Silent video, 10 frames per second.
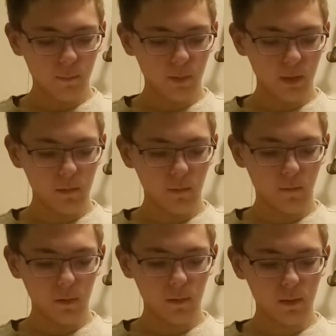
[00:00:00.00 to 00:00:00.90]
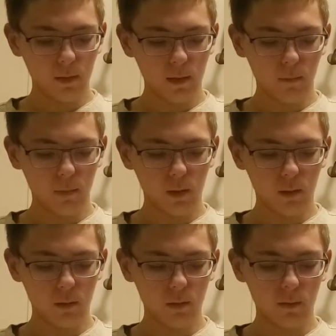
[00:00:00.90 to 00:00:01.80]
But you refused to let him
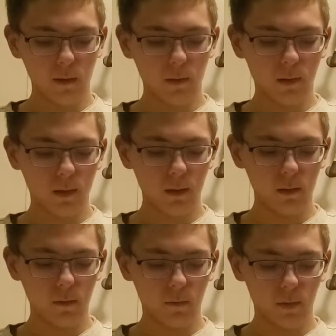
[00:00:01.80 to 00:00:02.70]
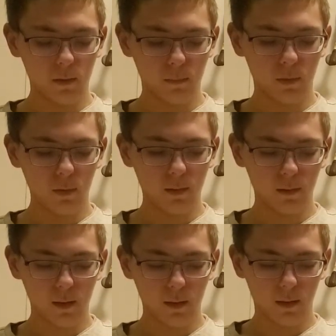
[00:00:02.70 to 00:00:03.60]
go, so I will kill your firstborn
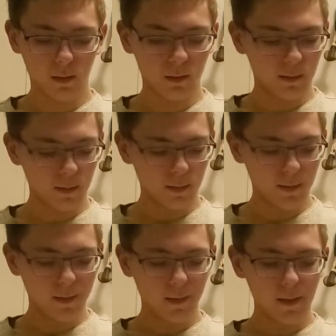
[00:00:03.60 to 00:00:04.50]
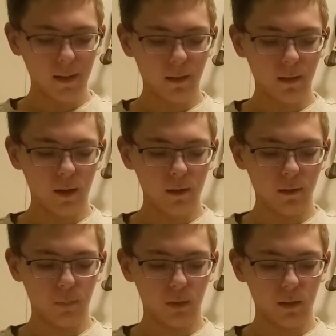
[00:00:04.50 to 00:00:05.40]
son.'" At a
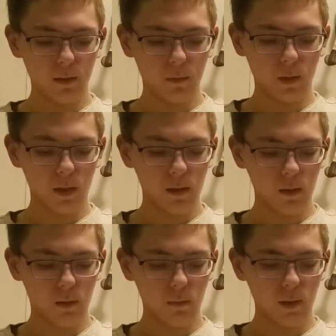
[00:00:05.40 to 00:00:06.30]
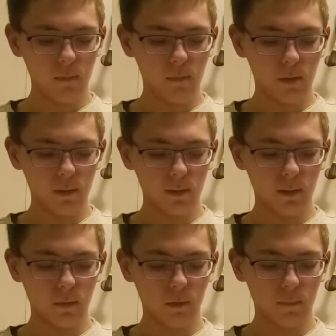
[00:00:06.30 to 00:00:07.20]
lodging place on the way, the Lord met Moses
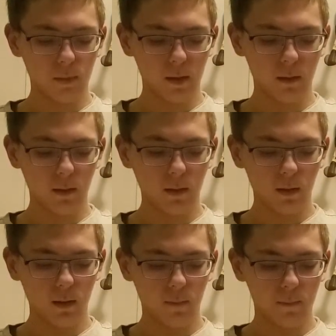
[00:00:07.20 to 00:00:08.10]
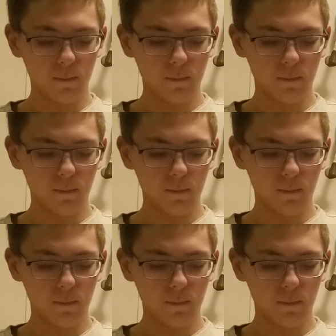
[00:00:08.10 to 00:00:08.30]
and was about to kill him,